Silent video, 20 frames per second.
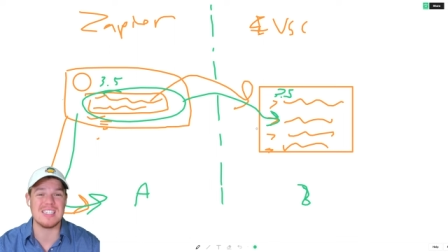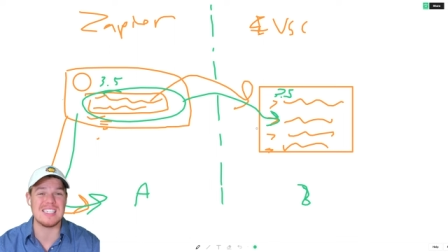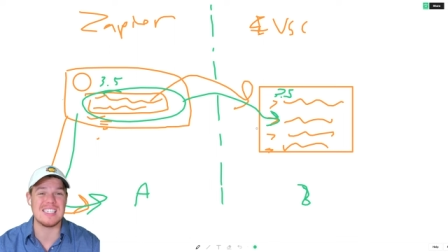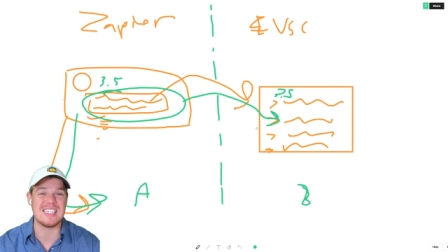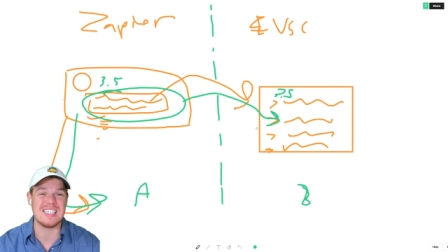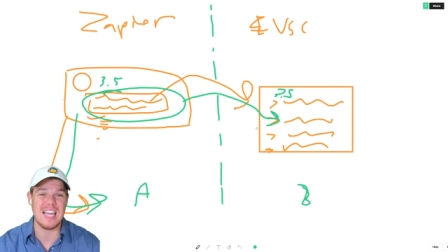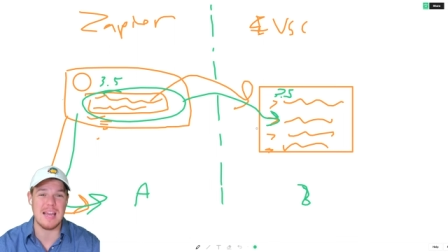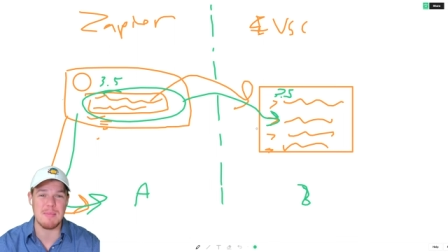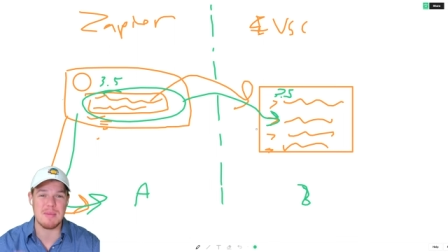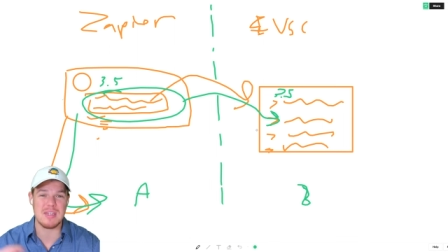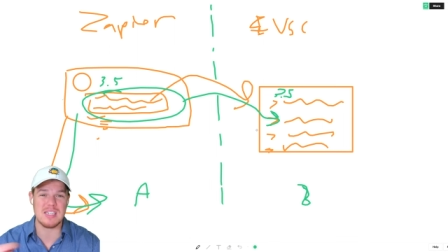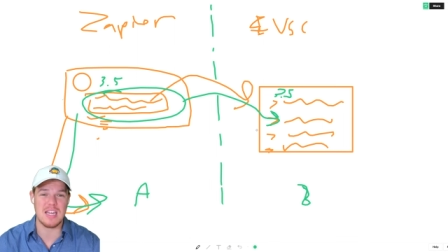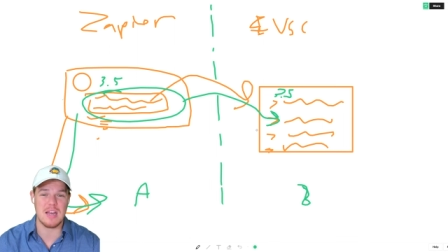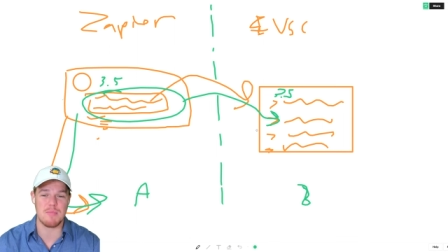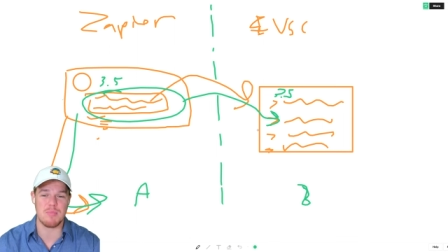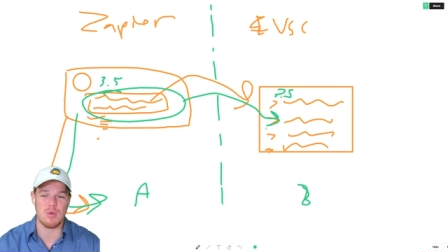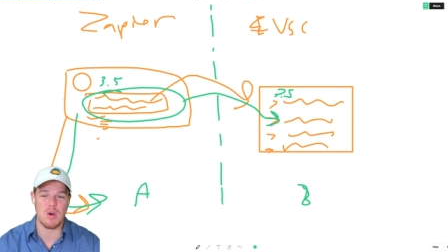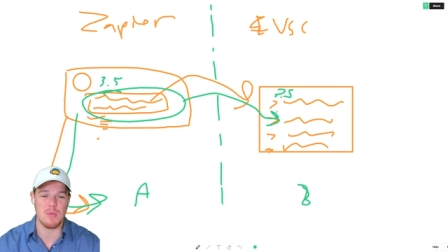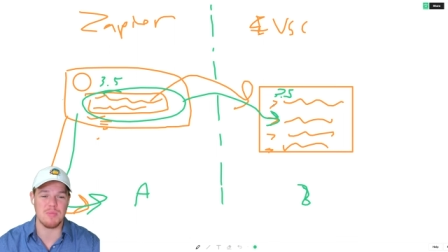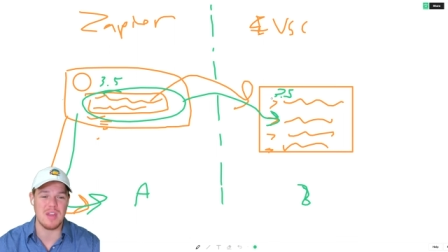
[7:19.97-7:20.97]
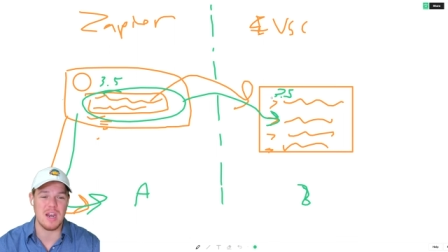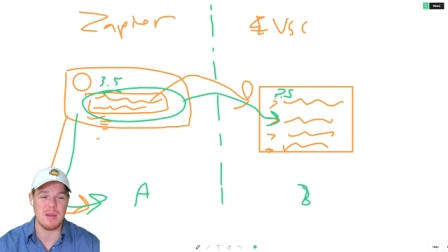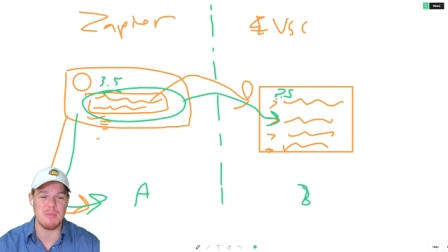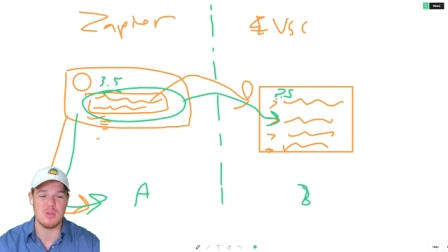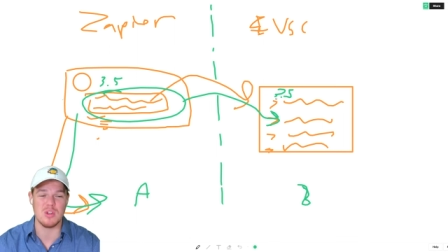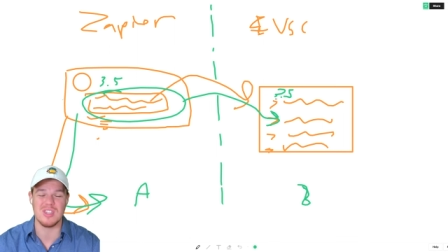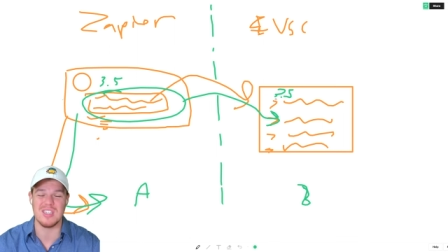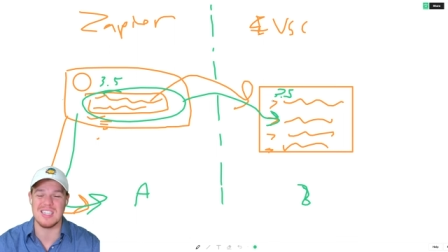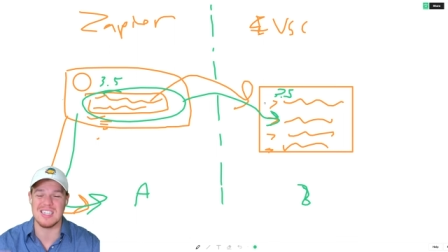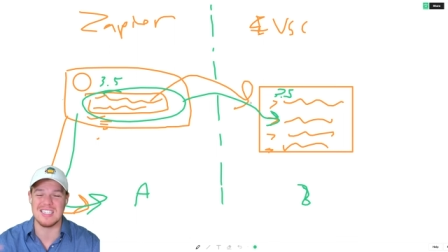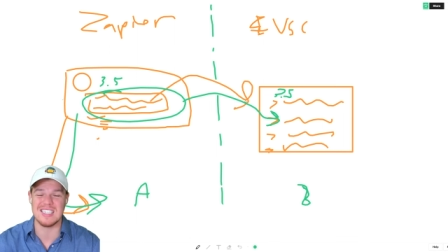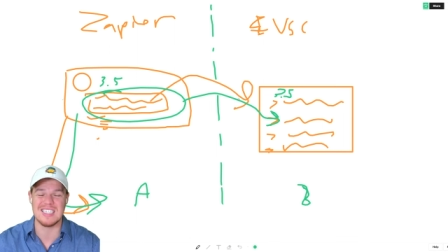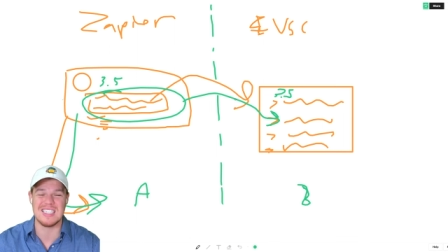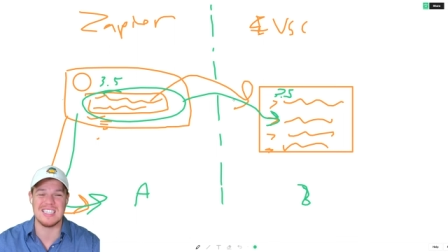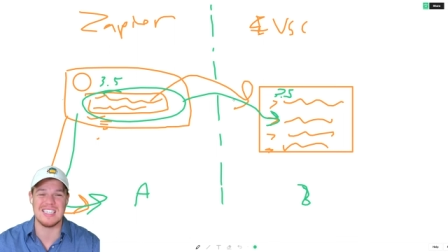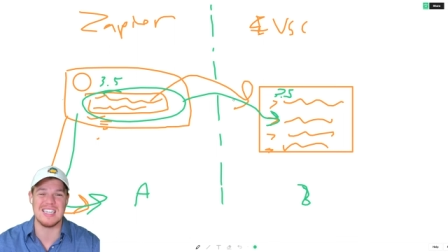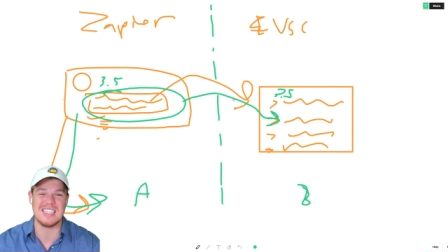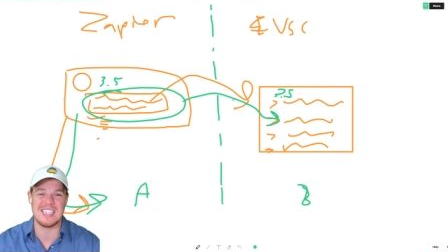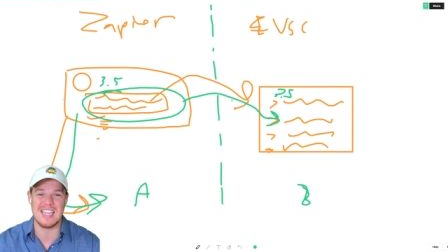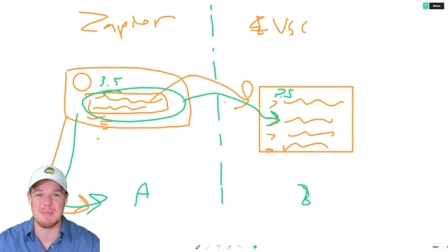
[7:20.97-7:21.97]
same exact prompt and I'm using the ex
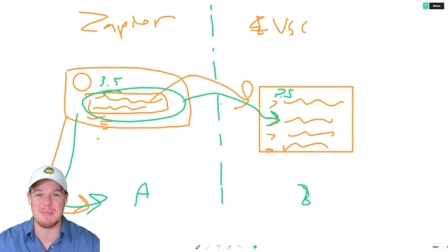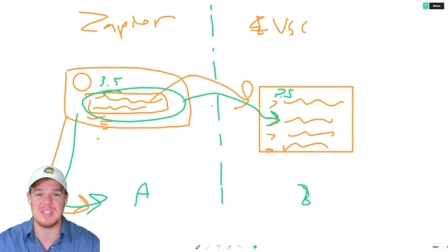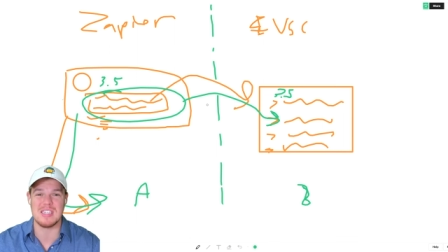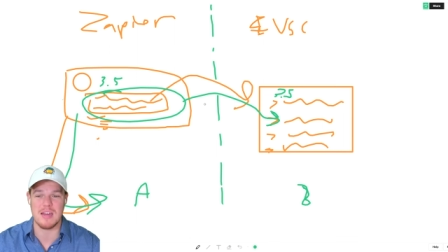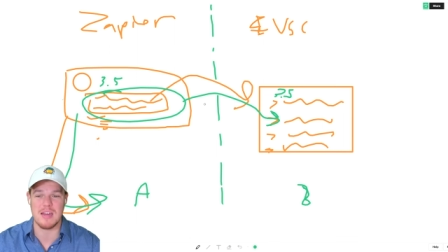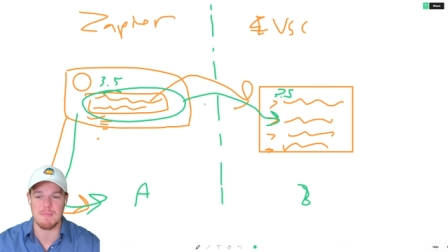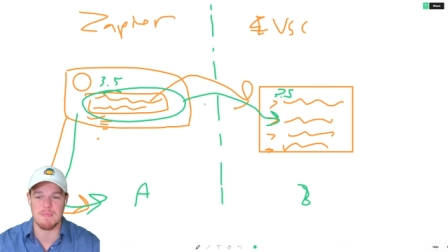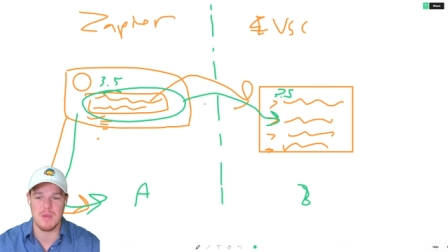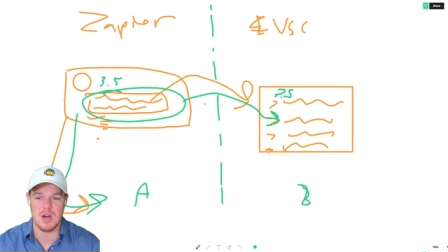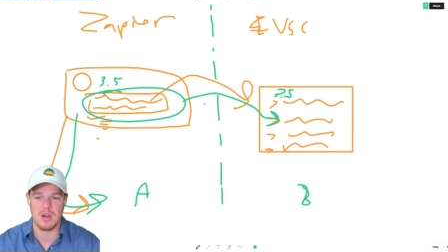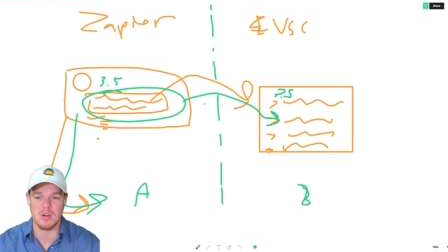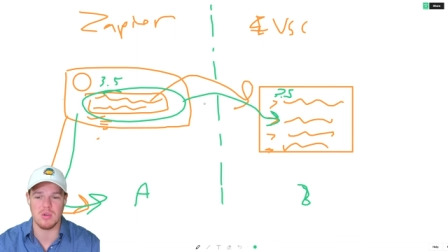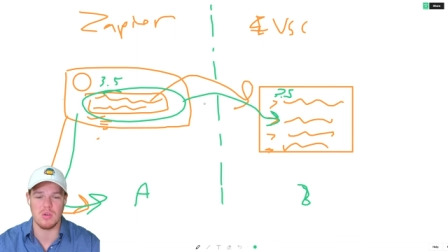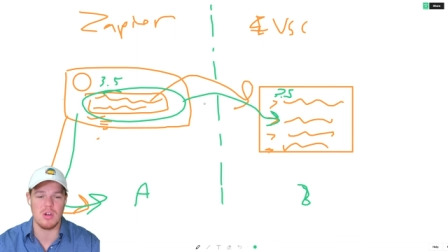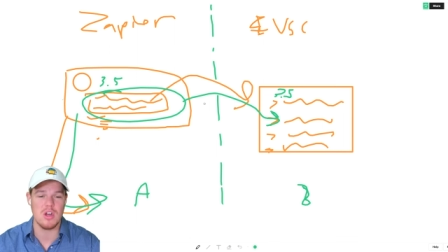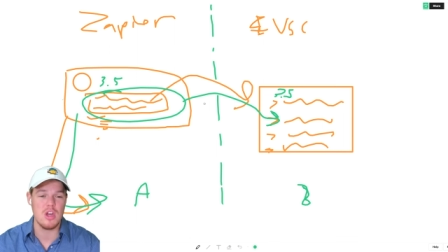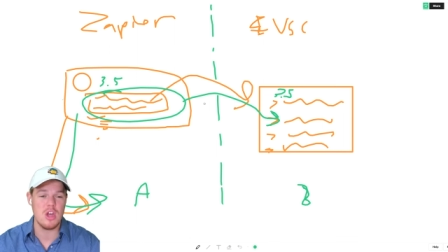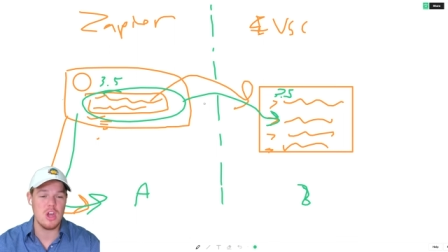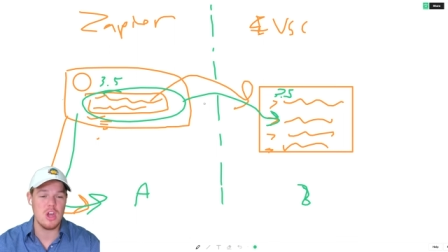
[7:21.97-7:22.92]
same exact model.